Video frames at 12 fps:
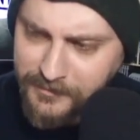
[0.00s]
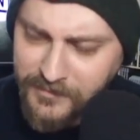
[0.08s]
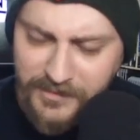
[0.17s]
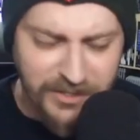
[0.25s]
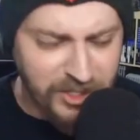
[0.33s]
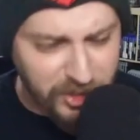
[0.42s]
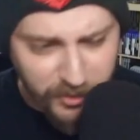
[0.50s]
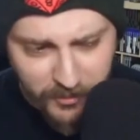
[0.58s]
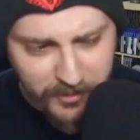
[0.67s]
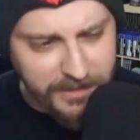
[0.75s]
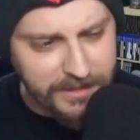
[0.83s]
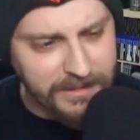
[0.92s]
The
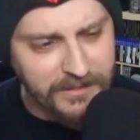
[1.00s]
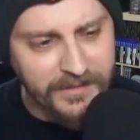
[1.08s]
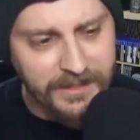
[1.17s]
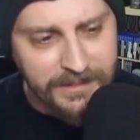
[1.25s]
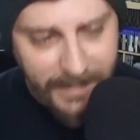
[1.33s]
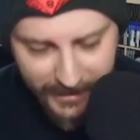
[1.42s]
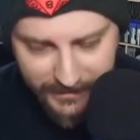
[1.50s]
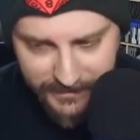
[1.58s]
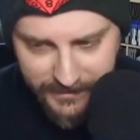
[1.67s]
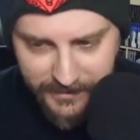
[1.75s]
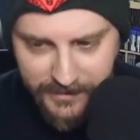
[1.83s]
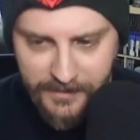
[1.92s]
story is
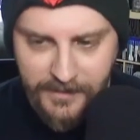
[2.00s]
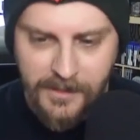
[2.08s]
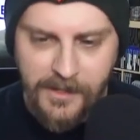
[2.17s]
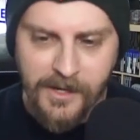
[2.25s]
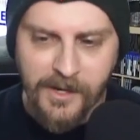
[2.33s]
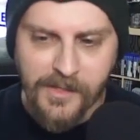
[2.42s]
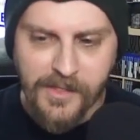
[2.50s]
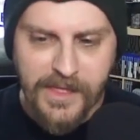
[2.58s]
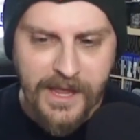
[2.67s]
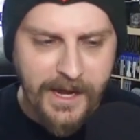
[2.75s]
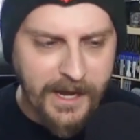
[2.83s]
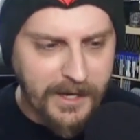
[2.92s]
fantastic.
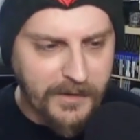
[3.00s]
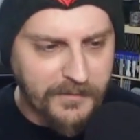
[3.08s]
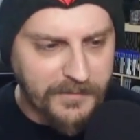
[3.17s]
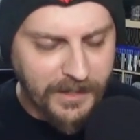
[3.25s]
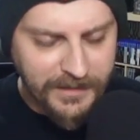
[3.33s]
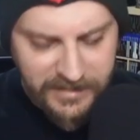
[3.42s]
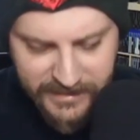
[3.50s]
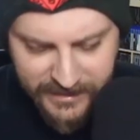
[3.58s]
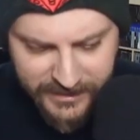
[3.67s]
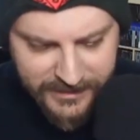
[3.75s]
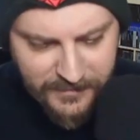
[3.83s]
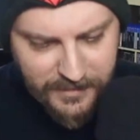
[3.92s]
They have a
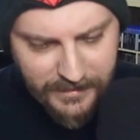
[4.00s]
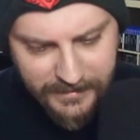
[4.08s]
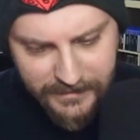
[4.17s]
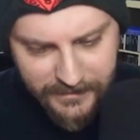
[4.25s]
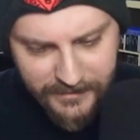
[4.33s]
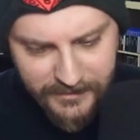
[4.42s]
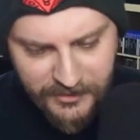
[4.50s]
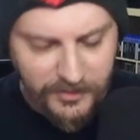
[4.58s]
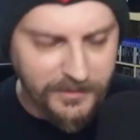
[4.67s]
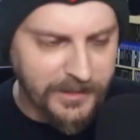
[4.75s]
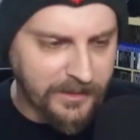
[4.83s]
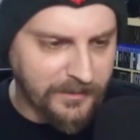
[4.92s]
system in it,
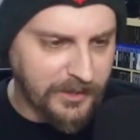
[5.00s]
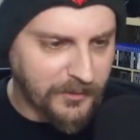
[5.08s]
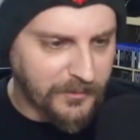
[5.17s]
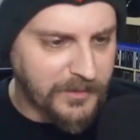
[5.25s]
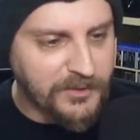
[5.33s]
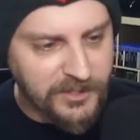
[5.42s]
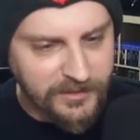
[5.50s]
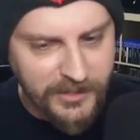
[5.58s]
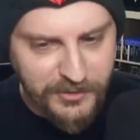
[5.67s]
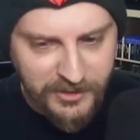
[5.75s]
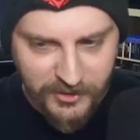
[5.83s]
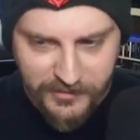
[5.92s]
so like, you know, there's
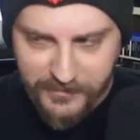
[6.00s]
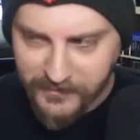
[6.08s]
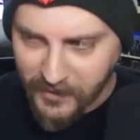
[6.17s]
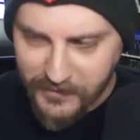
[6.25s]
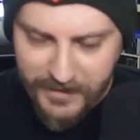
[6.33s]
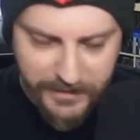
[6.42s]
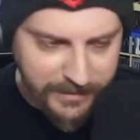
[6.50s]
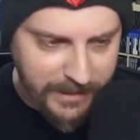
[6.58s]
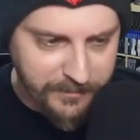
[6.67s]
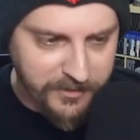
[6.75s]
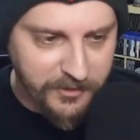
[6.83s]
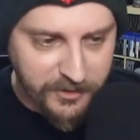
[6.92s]
certain Final Fantasy
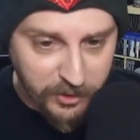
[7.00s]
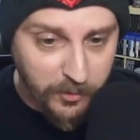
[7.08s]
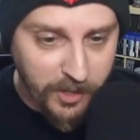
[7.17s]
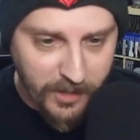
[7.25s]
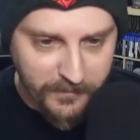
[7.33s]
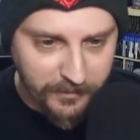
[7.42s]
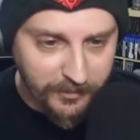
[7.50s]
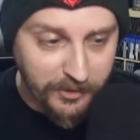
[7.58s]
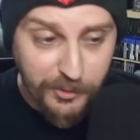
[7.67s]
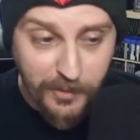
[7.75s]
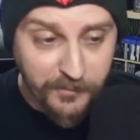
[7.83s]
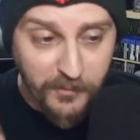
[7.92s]
games that are so
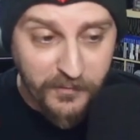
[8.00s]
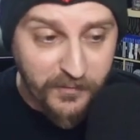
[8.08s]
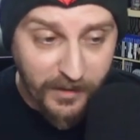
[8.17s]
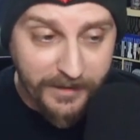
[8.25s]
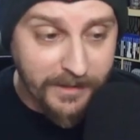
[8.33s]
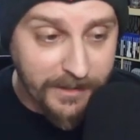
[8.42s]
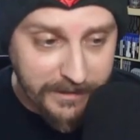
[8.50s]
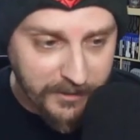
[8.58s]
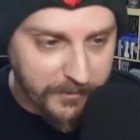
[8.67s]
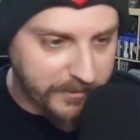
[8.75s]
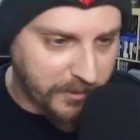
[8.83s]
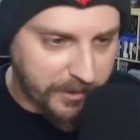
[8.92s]
convoluted you have no fucking idea
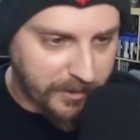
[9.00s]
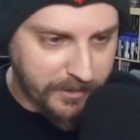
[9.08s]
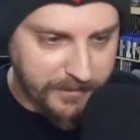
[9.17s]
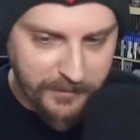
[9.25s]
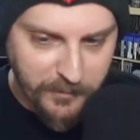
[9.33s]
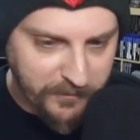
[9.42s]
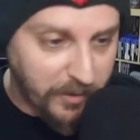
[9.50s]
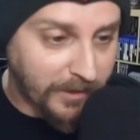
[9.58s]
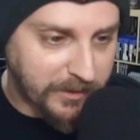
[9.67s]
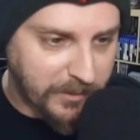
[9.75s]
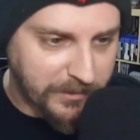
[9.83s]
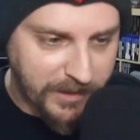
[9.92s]
what's going on, and we've
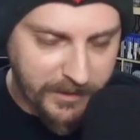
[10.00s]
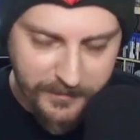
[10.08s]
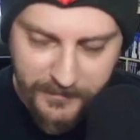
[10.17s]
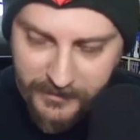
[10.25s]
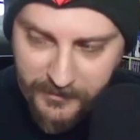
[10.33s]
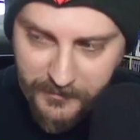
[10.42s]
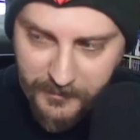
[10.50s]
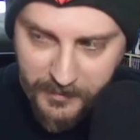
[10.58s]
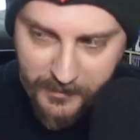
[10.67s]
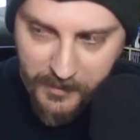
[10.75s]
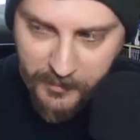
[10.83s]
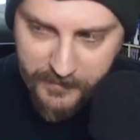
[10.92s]
talked about that,
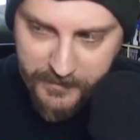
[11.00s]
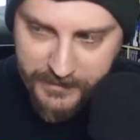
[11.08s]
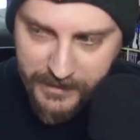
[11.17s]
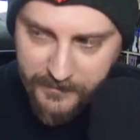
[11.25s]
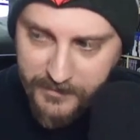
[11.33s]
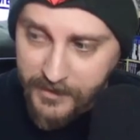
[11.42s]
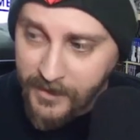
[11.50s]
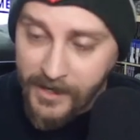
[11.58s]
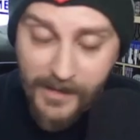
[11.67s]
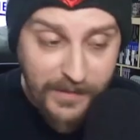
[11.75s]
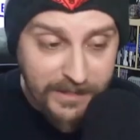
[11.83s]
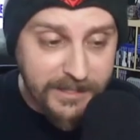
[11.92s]
about previous games.
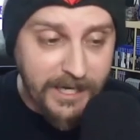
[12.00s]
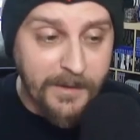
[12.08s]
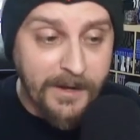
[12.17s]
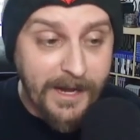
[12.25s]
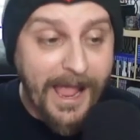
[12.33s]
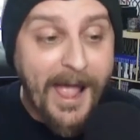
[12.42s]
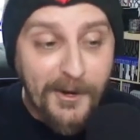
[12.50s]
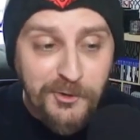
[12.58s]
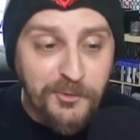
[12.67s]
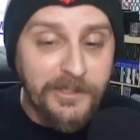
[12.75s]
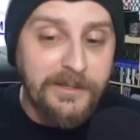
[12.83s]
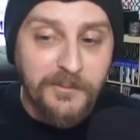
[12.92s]
This game
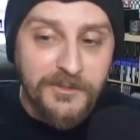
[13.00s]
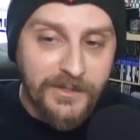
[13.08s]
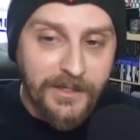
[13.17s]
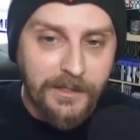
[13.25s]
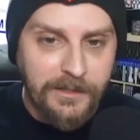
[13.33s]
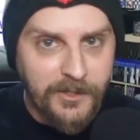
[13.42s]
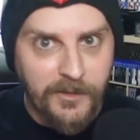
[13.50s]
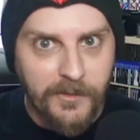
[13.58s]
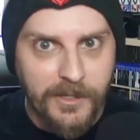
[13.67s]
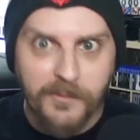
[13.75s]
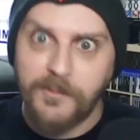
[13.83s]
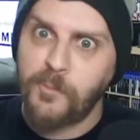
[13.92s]
actually was like, you know
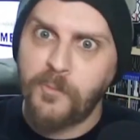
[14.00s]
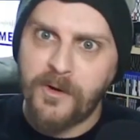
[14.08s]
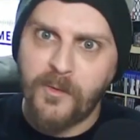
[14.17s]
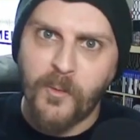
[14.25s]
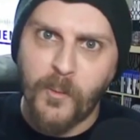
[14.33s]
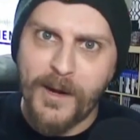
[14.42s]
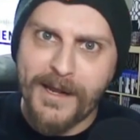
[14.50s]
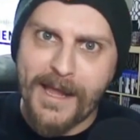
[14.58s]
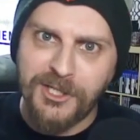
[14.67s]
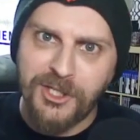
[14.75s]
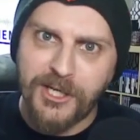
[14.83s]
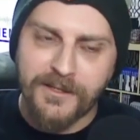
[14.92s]
what, we
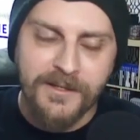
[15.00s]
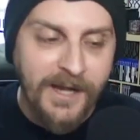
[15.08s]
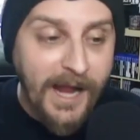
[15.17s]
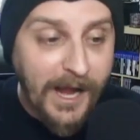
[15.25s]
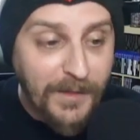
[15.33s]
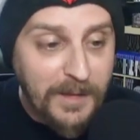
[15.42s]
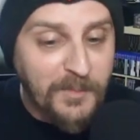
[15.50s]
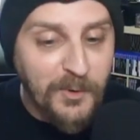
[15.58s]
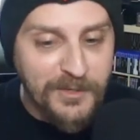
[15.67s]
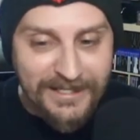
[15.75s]
get you, and they put a